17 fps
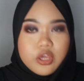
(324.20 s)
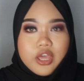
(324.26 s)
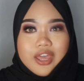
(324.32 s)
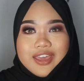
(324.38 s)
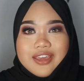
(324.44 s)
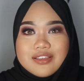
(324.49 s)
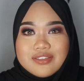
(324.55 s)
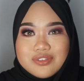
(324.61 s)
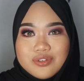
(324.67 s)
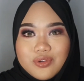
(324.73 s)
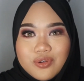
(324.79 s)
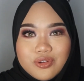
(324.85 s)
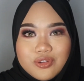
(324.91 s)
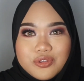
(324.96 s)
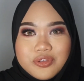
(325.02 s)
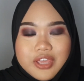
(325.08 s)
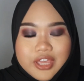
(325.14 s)
you guys
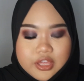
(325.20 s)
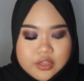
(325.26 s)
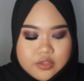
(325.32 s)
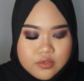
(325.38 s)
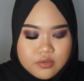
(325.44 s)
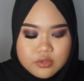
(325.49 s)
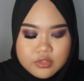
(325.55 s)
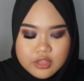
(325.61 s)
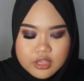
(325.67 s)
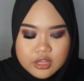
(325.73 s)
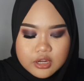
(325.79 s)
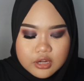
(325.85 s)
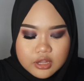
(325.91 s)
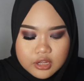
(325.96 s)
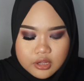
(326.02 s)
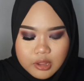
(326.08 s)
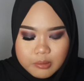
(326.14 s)
know
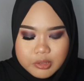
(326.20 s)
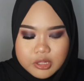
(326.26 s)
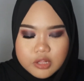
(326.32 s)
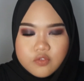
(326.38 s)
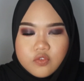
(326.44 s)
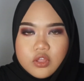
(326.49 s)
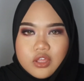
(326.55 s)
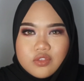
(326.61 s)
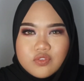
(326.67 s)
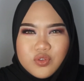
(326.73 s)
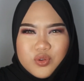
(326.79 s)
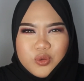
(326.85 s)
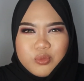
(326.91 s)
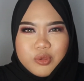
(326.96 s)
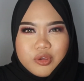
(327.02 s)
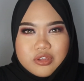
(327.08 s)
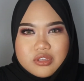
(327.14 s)
that if you guys
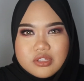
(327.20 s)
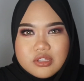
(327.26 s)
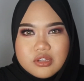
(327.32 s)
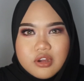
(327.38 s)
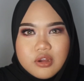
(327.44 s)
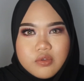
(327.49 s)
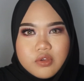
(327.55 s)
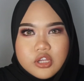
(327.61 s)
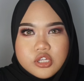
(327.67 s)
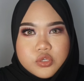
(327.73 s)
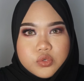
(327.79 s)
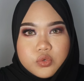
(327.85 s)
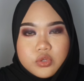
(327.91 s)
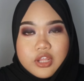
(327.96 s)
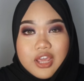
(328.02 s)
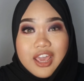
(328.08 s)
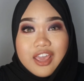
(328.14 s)
follow me on Instagram, you guys
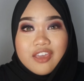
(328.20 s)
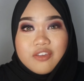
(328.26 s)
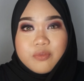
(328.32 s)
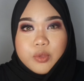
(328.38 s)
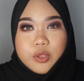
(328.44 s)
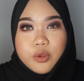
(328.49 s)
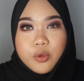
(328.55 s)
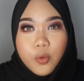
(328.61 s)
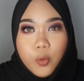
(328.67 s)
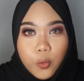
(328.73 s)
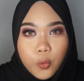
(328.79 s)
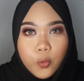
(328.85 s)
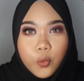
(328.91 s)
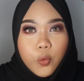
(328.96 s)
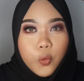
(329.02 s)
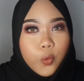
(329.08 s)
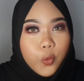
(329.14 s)
should know that I have
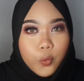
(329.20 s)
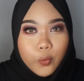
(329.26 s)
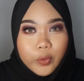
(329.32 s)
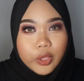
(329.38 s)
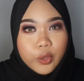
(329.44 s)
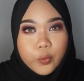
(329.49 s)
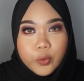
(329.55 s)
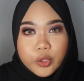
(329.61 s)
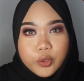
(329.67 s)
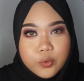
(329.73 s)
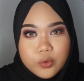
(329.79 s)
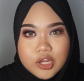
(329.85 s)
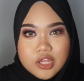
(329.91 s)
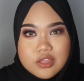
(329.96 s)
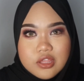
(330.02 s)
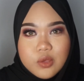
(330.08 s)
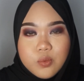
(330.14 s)
been going
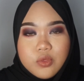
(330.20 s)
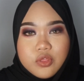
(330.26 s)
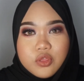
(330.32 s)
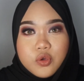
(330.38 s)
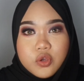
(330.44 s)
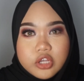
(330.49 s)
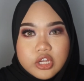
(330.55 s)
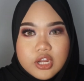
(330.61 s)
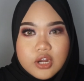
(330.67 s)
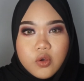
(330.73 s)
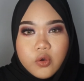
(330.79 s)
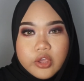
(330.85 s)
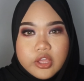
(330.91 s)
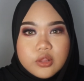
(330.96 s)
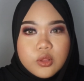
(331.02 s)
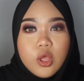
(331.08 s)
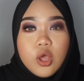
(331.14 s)
crazy with coconut
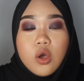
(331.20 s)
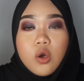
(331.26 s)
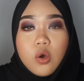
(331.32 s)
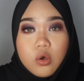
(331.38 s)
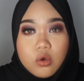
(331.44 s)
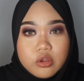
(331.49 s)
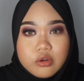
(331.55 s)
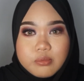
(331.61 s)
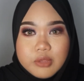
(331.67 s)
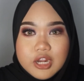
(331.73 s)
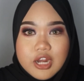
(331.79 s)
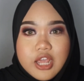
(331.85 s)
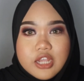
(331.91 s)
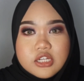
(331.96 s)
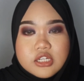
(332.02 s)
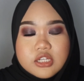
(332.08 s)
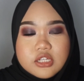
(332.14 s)
oil on my
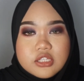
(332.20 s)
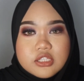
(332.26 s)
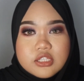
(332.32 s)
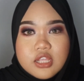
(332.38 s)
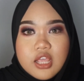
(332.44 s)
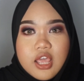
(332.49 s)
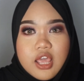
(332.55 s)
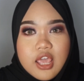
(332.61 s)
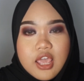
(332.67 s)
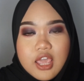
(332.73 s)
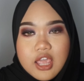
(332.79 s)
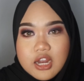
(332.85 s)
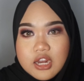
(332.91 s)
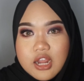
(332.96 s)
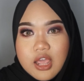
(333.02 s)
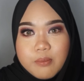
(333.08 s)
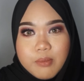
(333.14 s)
lashes,
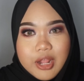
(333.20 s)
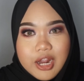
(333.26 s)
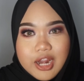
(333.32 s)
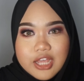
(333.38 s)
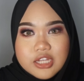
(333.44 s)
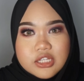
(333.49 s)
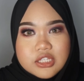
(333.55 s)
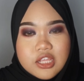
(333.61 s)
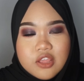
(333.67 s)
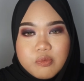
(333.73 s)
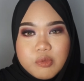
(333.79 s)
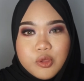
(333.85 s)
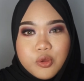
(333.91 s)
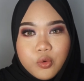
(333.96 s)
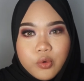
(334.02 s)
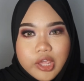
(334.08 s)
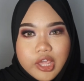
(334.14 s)
and my lashes has
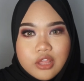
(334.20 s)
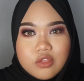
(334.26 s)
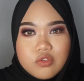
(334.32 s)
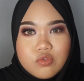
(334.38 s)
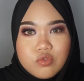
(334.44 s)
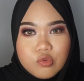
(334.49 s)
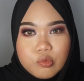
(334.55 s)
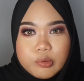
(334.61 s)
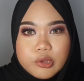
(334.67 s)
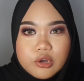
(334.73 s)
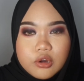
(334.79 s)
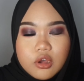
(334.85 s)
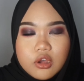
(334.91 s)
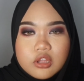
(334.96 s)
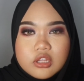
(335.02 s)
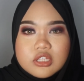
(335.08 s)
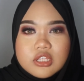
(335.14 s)
been growing super
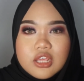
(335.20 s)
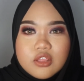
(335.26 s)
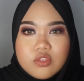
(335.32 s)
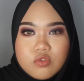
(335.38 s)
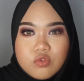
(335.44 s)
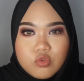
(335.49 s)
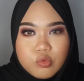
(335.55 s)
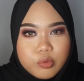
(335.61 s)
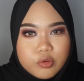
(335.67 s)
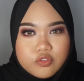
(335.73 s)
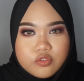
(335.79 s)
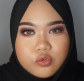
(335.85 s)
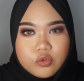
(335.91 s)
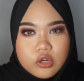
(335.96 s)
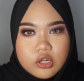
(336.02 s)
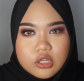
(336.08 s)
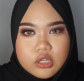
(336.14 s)
long and super
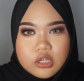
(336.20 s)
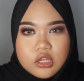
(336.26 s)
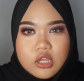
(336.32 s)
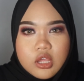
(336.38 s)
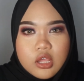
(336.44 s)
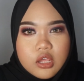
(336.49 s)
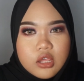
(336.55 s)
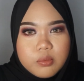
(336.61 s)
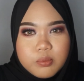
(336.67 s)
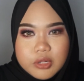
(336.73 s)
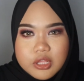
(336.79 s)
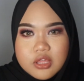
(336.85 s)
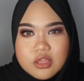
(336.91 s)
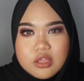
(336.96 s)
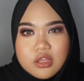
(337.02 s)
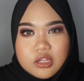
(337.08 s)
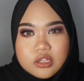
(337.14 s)
fuller.
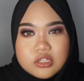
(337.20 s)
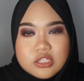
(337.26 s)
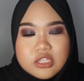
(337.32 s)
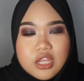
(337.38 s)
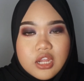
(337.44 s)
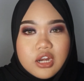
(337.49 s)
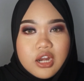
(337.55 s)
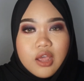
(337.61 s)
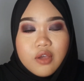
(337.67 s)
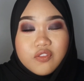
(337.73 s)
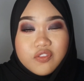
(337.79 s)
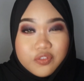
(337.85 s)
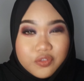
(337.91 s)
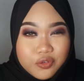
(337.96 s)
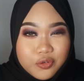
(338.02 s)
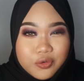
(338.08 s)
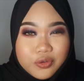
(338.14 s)
Please girls, they are not
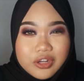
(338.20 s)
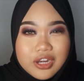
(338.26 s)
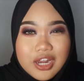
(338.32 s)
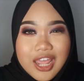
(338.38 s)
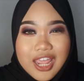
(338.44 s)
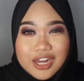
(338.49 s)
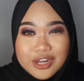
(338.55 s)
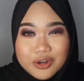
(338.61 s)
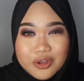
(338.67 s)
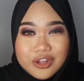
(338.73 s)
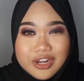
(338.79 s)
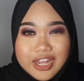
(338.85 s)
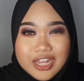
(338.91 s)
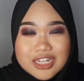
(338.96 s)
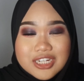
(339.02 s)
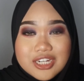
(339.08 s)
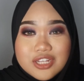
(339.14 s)
full and
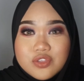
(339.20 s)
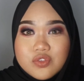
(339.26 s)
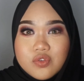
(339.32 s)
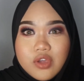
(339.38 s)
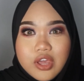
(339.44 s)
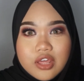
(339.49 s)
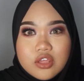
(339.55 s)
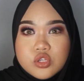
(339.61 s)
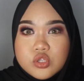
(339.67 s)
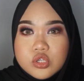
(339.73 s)
long lashes. You